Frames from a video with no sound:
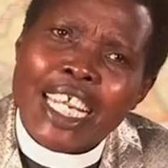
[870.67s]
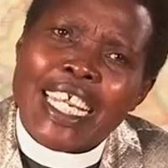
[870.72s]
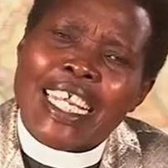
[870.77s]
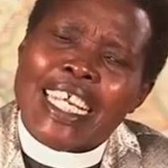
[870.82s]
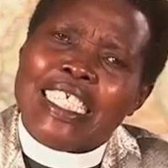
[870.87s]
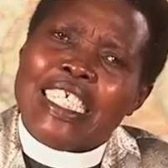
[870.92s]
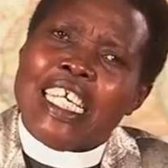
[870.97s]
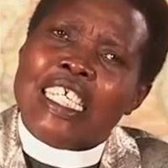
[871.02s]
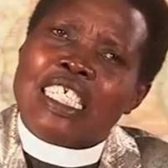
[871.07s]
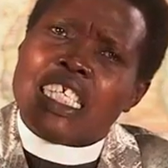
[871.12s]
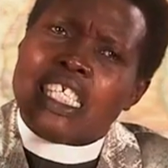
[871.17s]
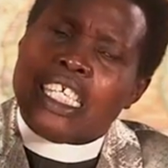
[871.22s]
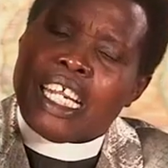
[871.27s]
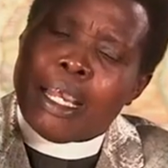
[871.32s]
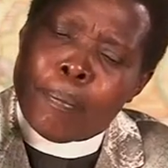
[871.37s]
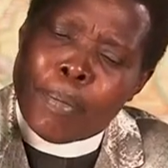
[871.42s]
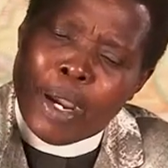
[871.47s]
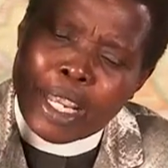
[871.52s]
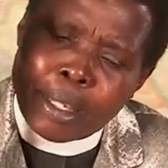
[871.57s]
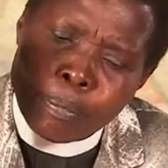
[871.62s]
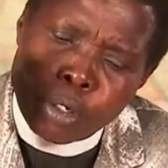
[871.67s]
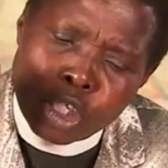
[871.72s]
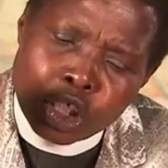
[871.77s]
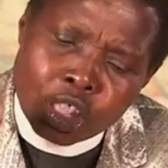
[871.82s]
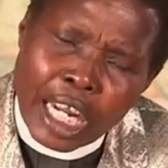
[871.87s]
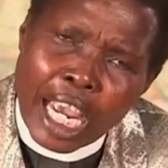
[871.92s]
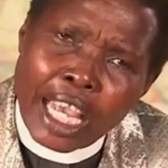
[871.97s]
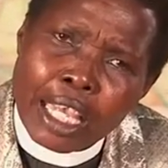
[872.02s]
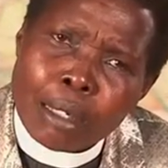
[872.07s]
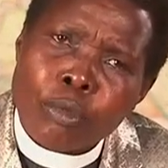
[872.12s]
He did in the Bible
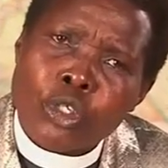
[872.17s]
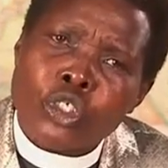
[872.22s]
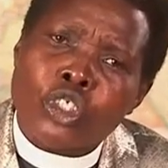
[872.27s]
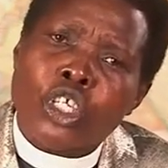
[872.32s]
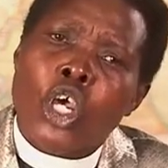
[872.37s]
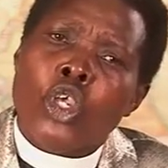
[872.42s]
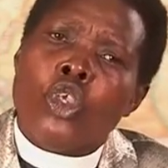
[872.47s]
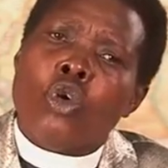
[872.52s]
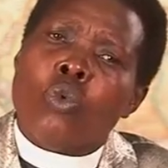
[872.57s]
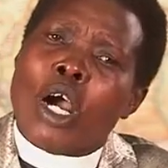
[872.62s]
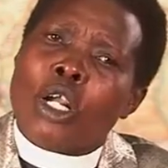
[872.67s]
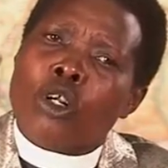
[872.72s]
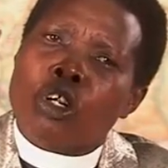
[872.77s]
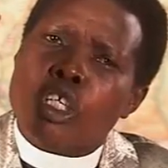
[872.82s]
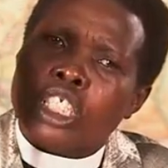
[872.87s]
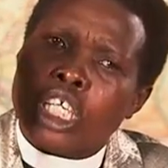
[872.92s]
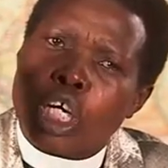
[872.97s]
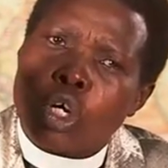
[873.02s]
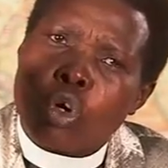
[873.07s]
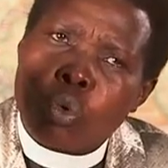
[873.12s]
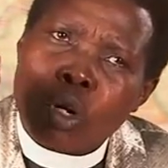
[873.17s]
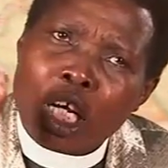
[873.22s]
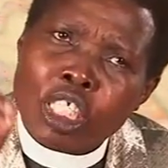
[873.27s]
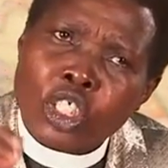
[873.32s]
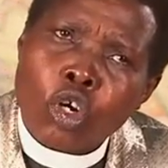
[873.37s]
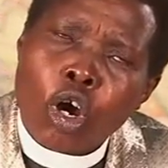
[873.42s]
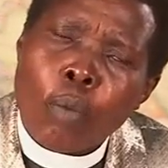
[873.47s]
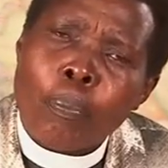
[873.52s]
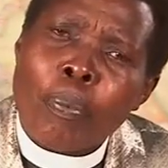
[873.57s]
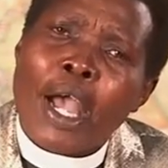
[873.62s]
times. You are not a
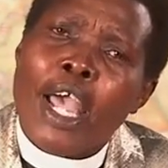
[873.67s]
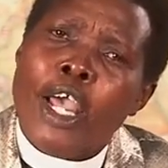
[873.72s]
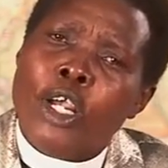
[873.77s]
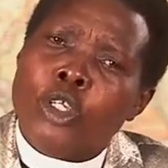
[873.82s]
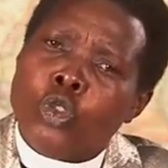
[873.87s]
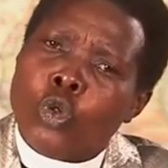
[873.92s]
grasshopper.